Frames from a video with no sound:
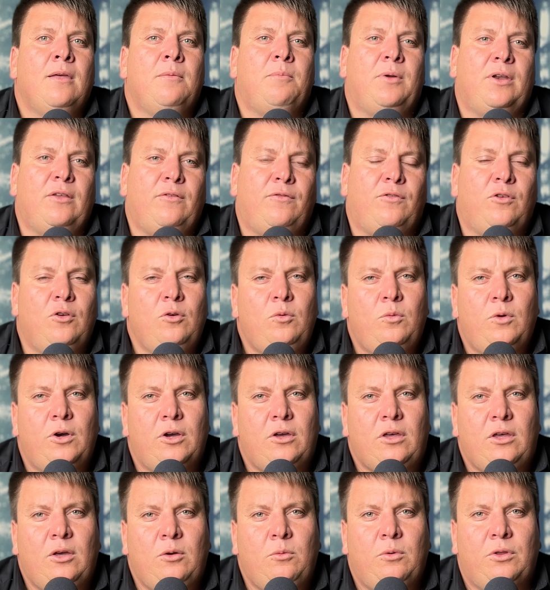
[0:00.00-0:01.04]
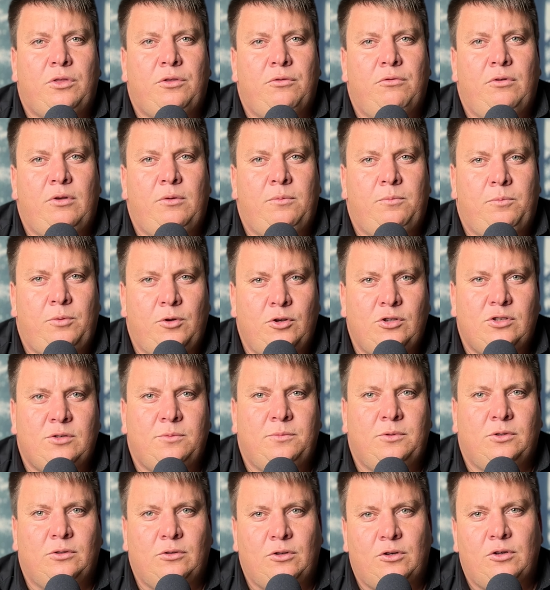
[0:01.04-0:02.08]
But if you're working with a
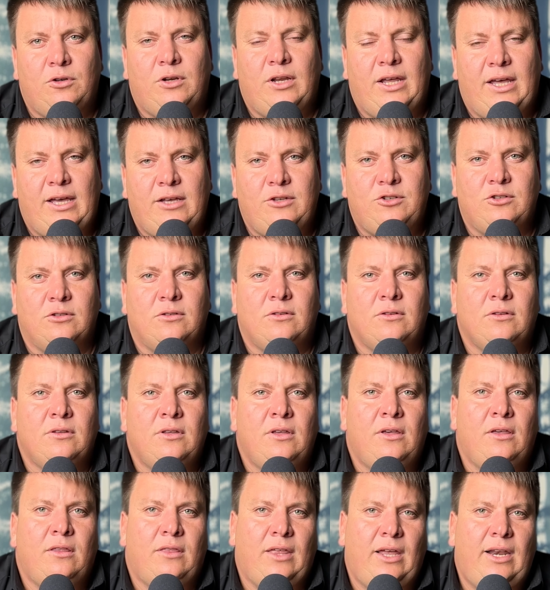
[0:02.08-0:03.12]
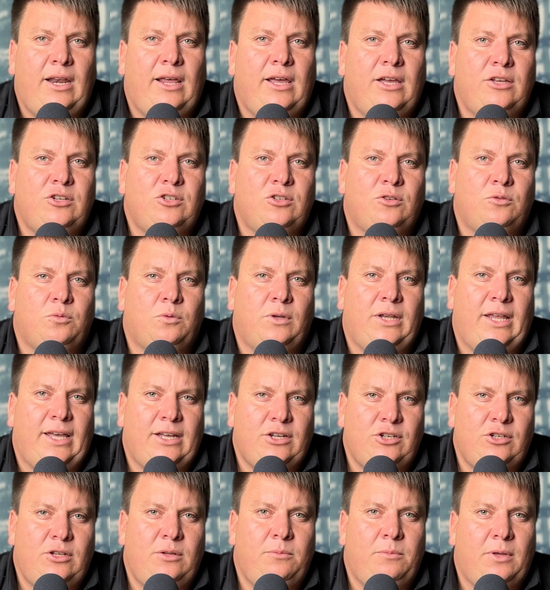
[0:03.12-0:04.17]
reputable, good agent, that agent will
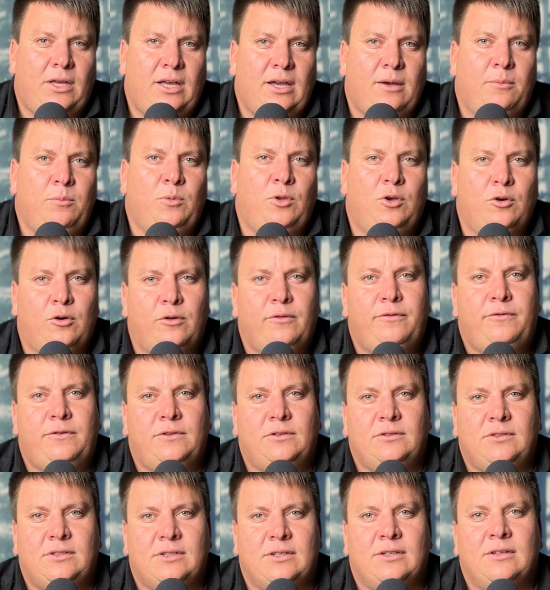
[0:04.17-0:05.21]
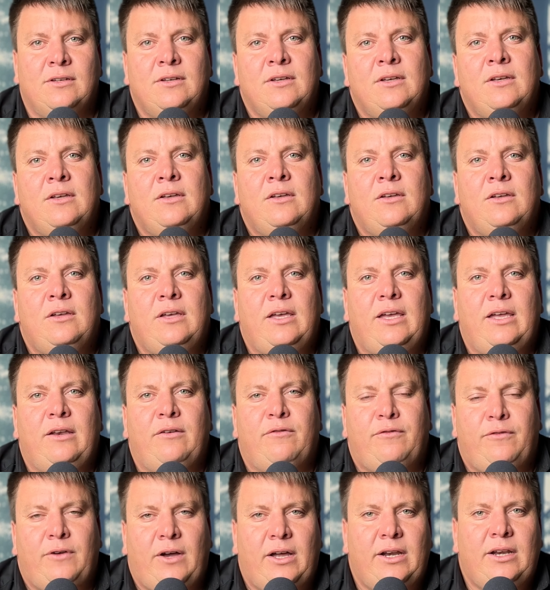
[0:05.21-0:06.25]
actually become your filter in
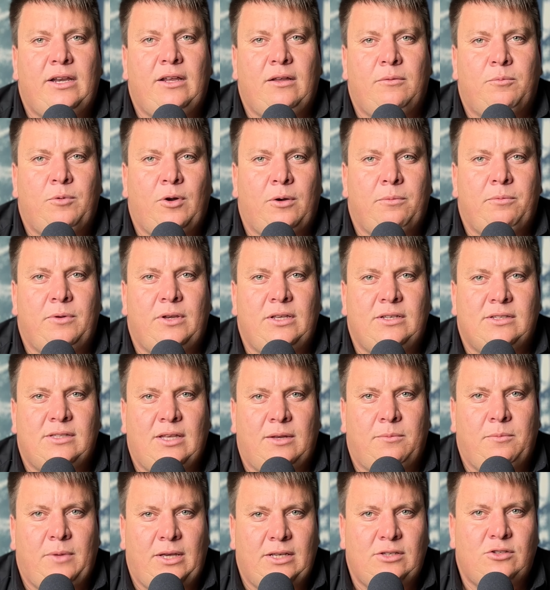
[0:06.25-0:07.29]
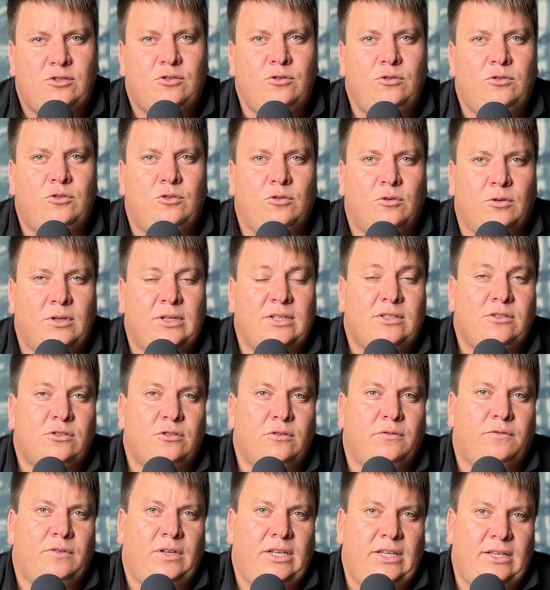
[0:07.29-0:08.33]
finding properties that may suit your list
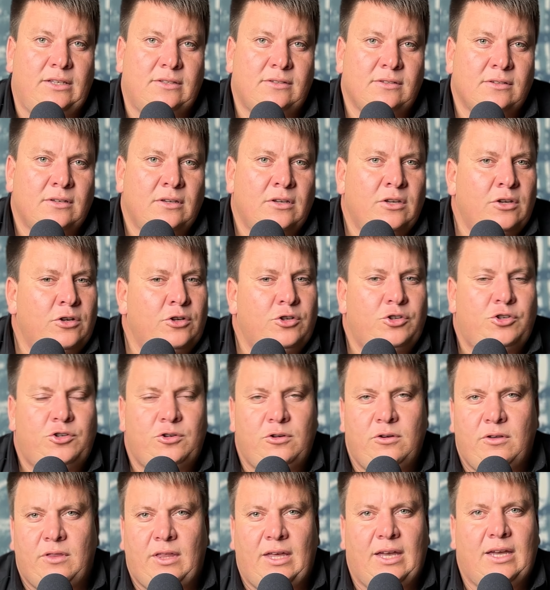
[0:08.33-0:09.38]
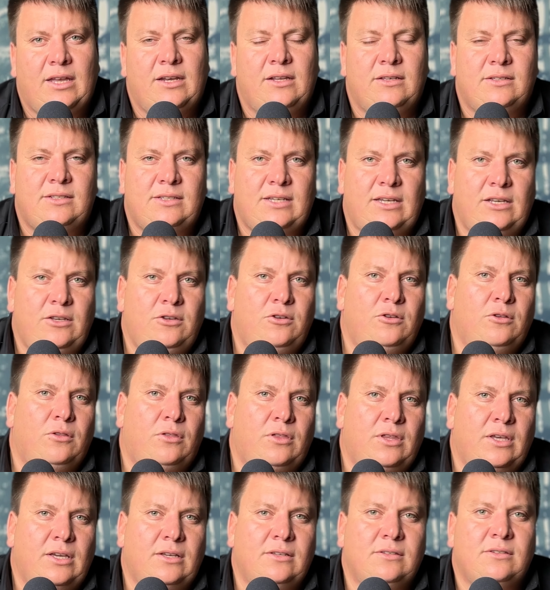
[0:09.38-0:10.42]
of needs. Sure, they're going to send you
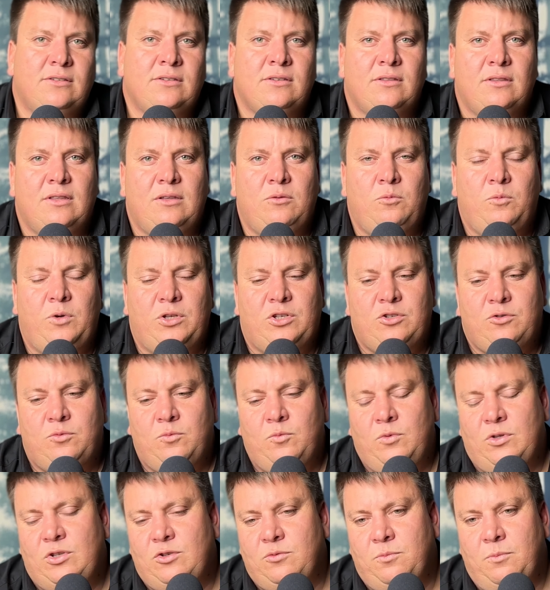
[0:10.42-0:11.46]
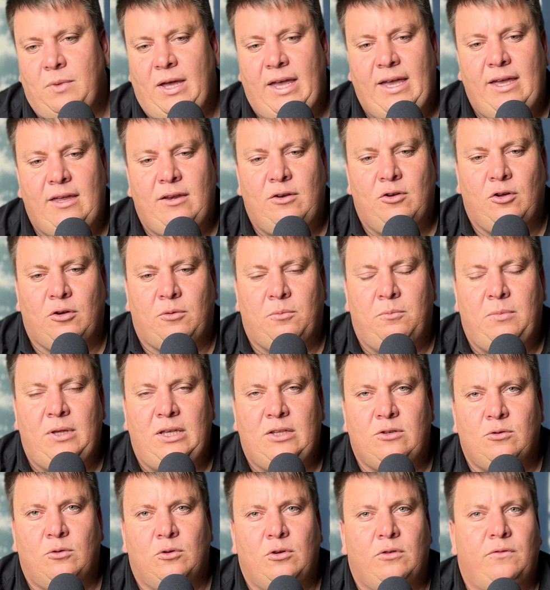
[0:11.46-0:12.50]
things which may not
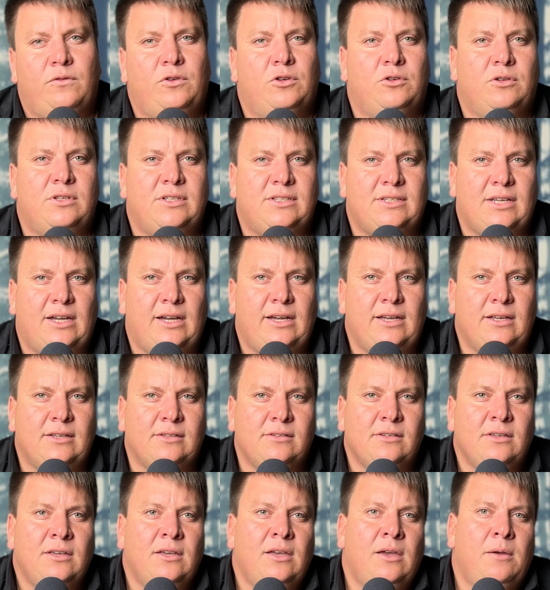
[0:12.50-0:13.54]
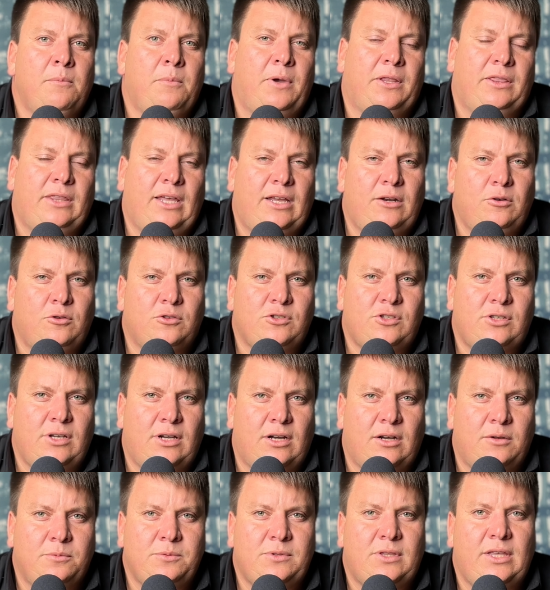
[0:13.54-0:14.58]
meet all of your desires, but that also
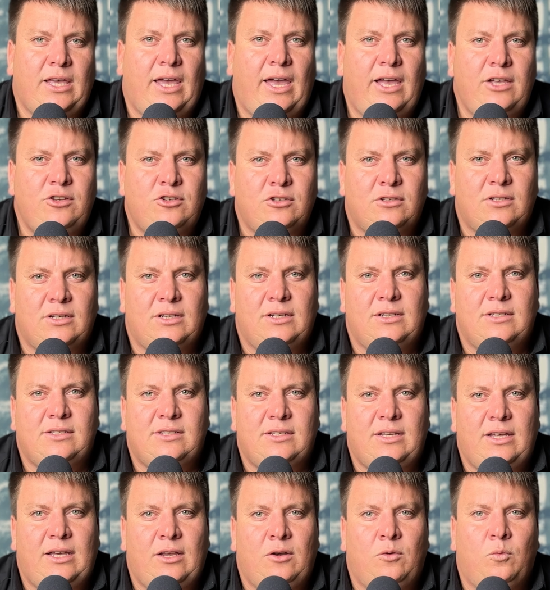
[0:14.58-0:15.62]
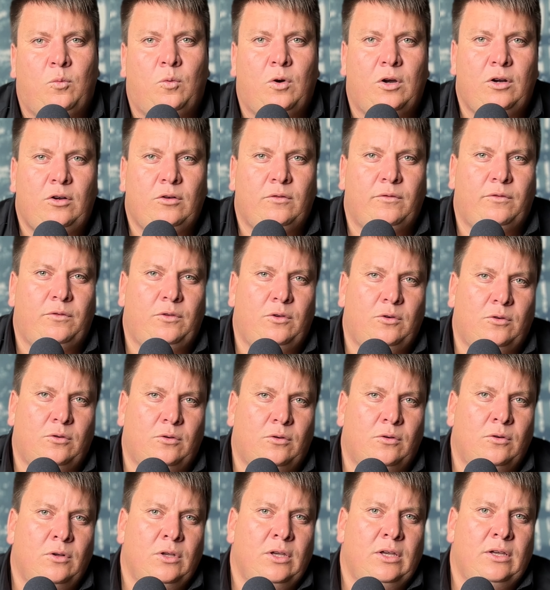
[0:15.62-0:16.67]
helps the agent understand what of
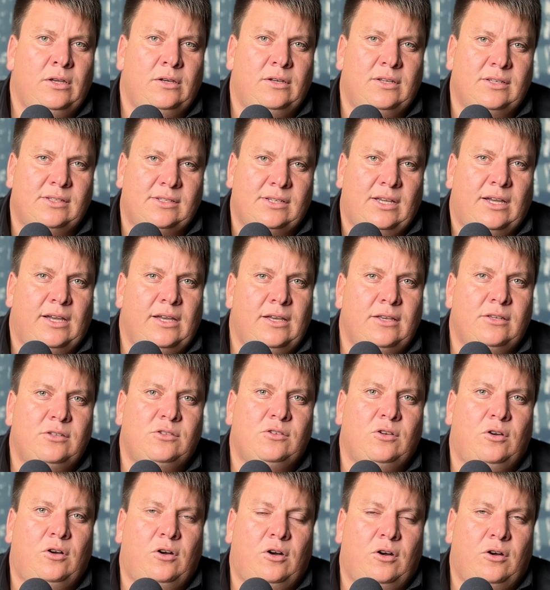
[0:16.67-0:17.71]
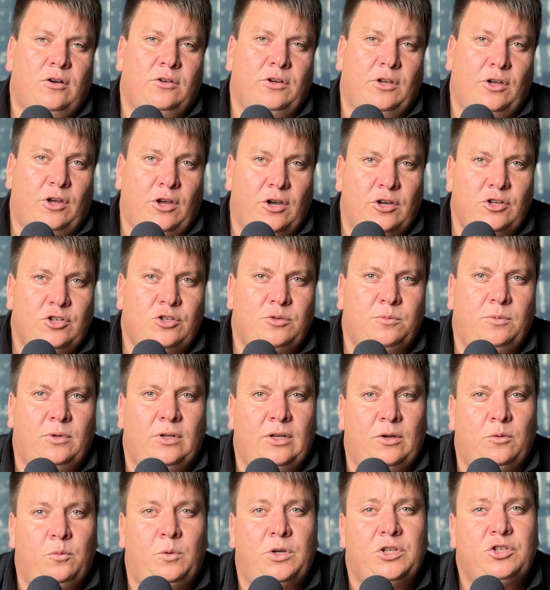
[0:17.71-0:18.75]
your desires are negotiable
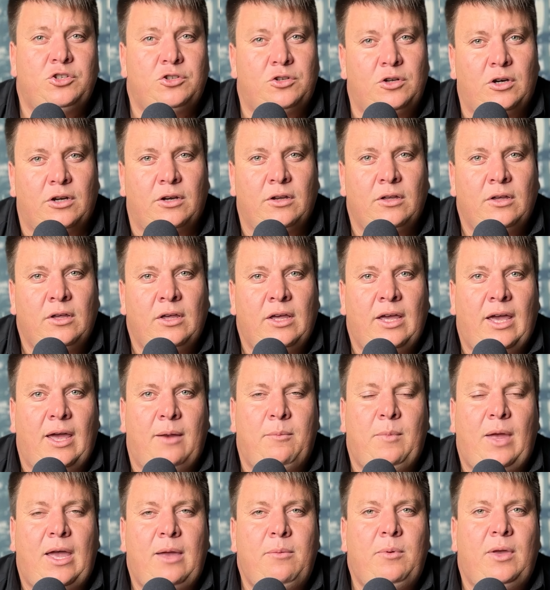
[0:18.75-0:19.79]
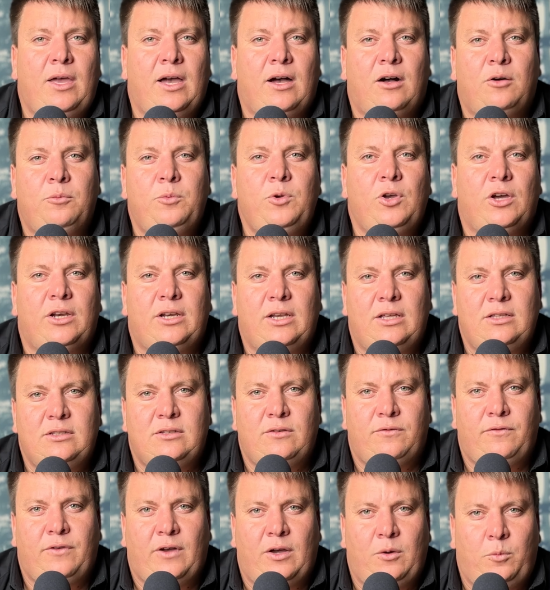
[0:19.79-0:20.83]
and which not, and maybe help you
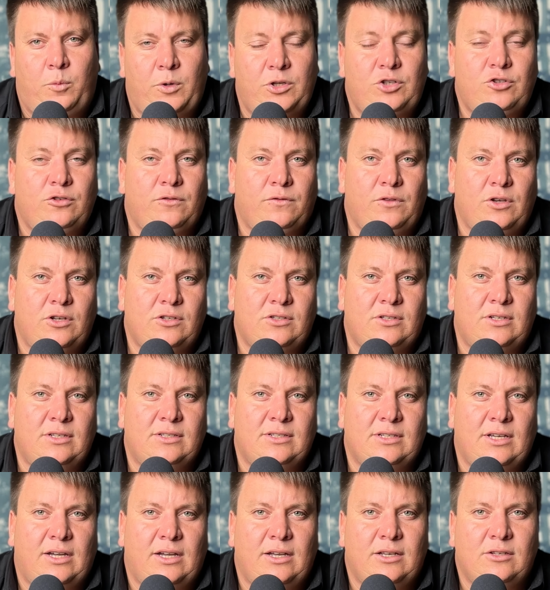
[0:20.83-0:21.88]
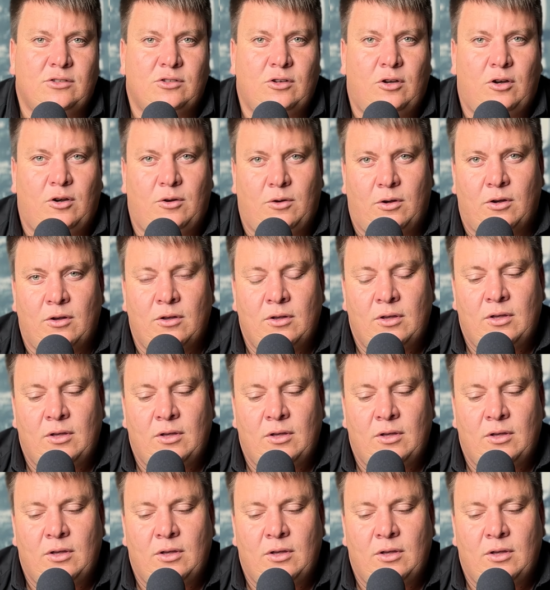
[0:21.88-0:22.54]
identify which of those desires are